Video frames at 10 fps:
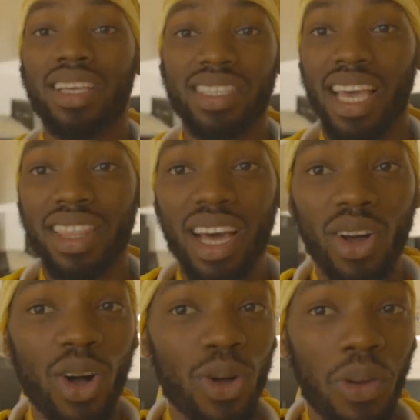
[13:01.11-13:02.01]
saying that
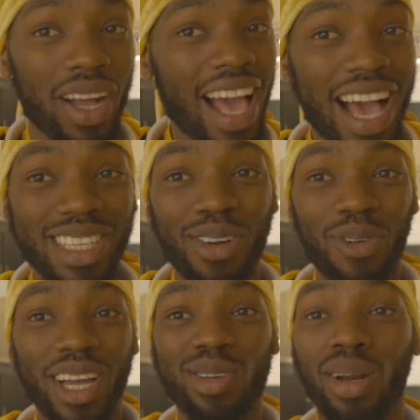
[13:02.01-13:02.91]
all, guys, don't
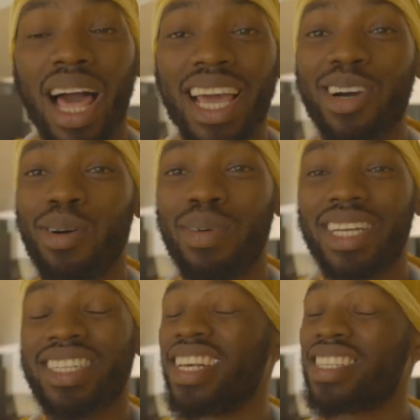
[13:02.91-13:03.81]
forget to like,
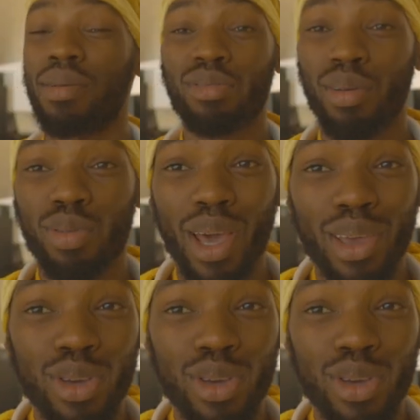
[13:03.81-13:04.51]
comment, subscribe to my